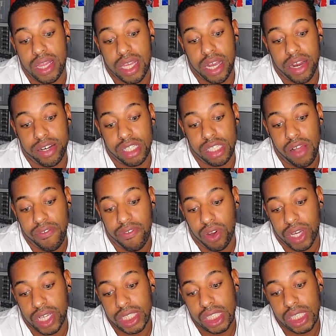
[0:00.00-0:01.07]
there is a
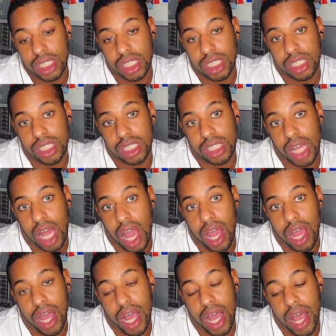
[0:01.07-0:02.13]
voice,
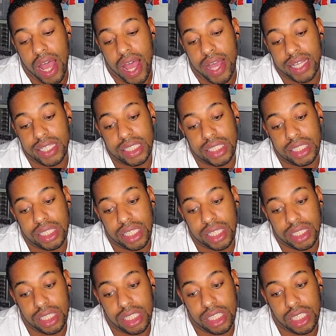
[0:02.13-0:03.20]
and
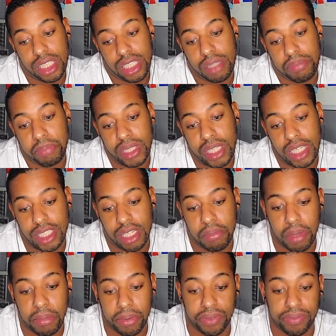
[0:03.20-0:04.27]
it's possessing
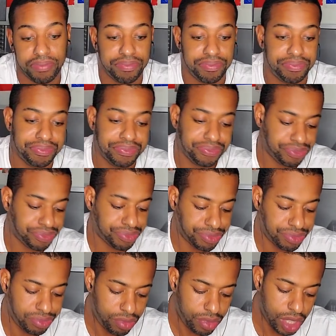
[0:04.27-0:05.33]
people.
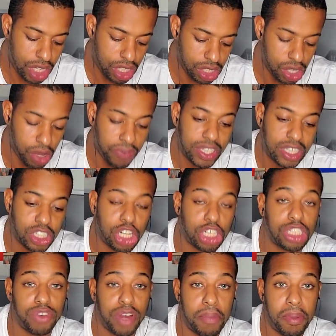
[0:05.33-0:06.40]
So if he
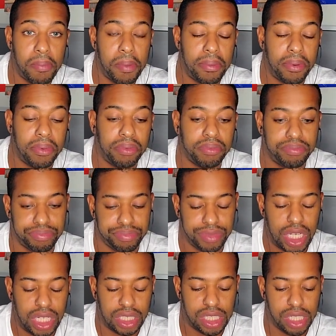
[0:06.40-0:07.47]
starts raping people,
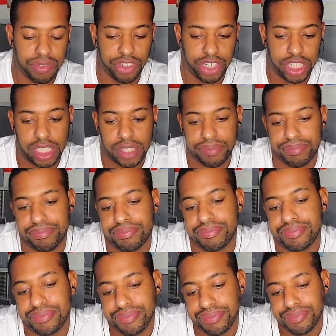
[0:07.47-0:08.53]
it's the voice.
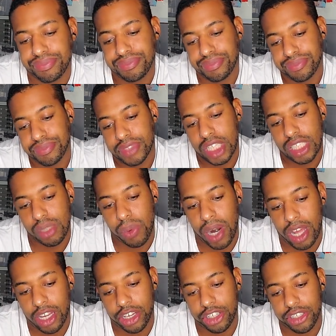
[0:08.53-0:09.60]
That's what
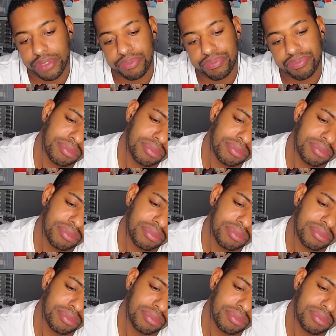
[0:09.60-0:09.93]
I learned.